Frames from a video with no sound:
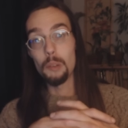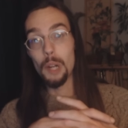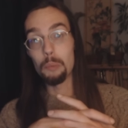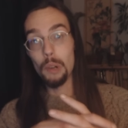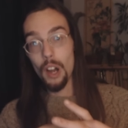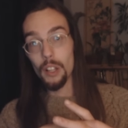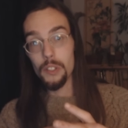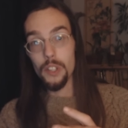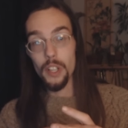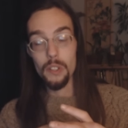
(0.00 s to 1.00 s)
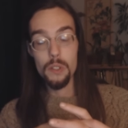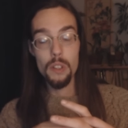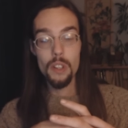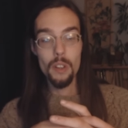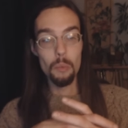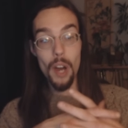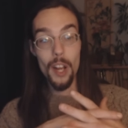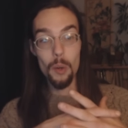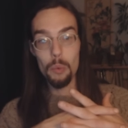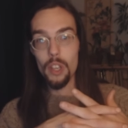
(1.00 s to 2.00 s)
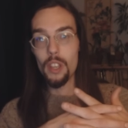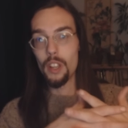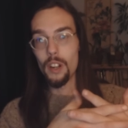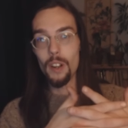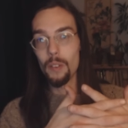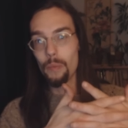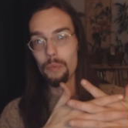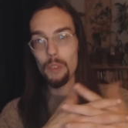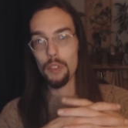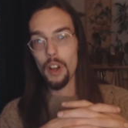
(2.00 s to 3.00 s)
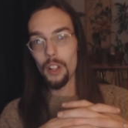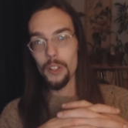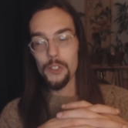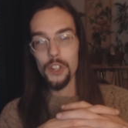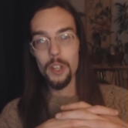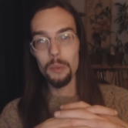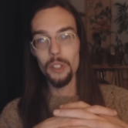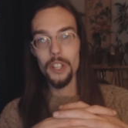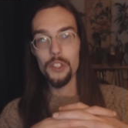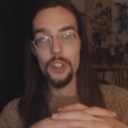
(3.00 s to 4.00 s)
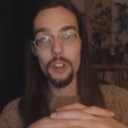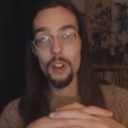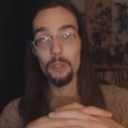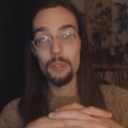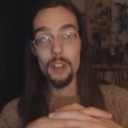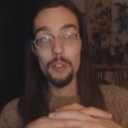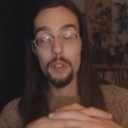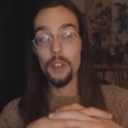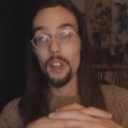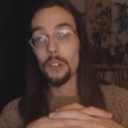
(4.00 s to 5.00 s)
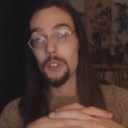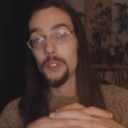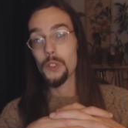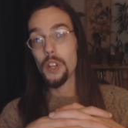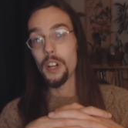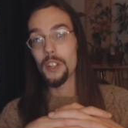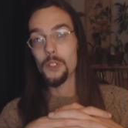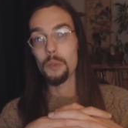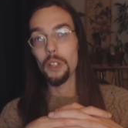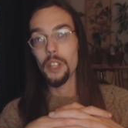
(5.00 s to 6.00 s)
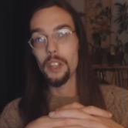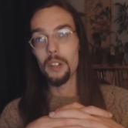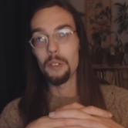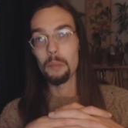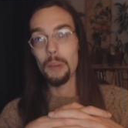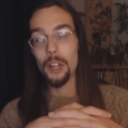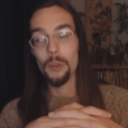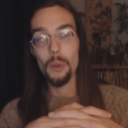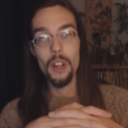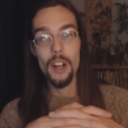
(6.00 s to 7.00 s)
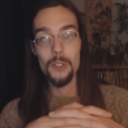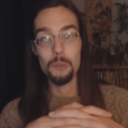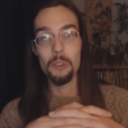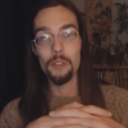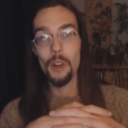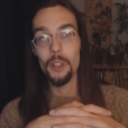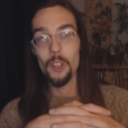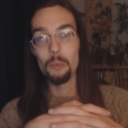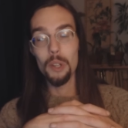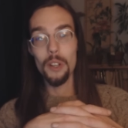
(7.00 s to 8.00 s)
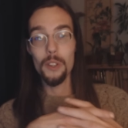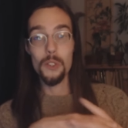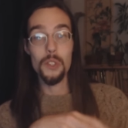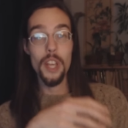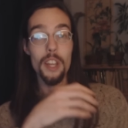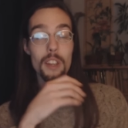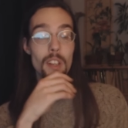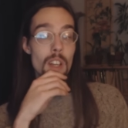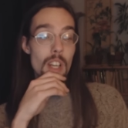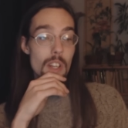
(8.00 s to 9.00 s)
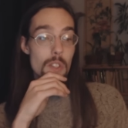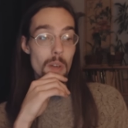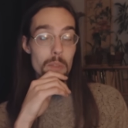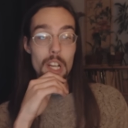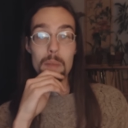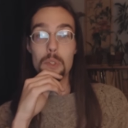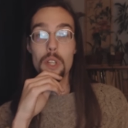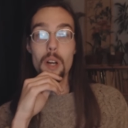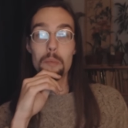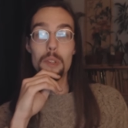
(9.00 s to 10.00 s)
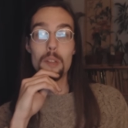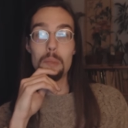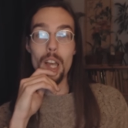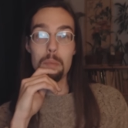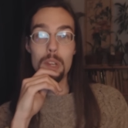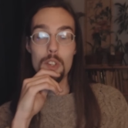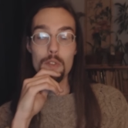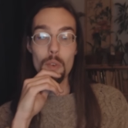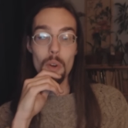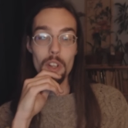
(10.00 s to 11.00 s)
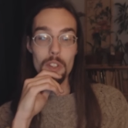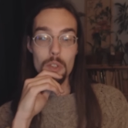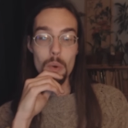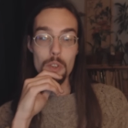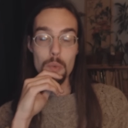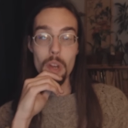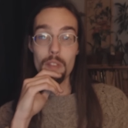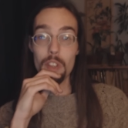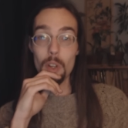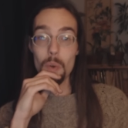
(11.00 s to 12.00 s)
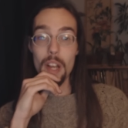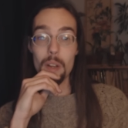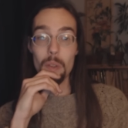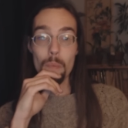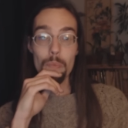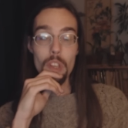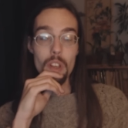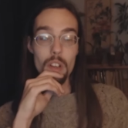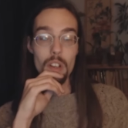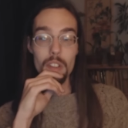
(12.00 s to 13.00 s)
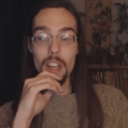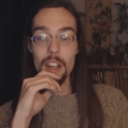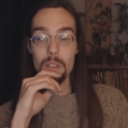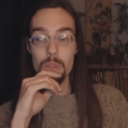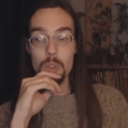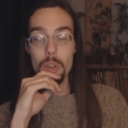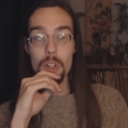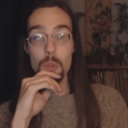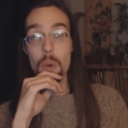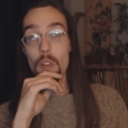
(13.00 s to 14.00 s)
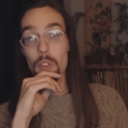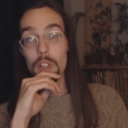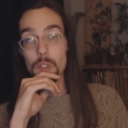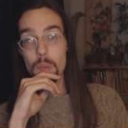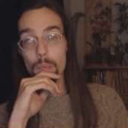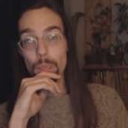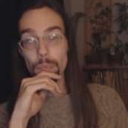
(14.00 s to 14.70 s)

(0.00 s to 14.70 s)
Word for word: about politics, why are we here, mythology, religion, all everything under the sun. It's really a, a microcosm of all human understanding, sometimes accompanied by a pitchfork and torch waving crowd. Uh, yeah, Twitter's worthless.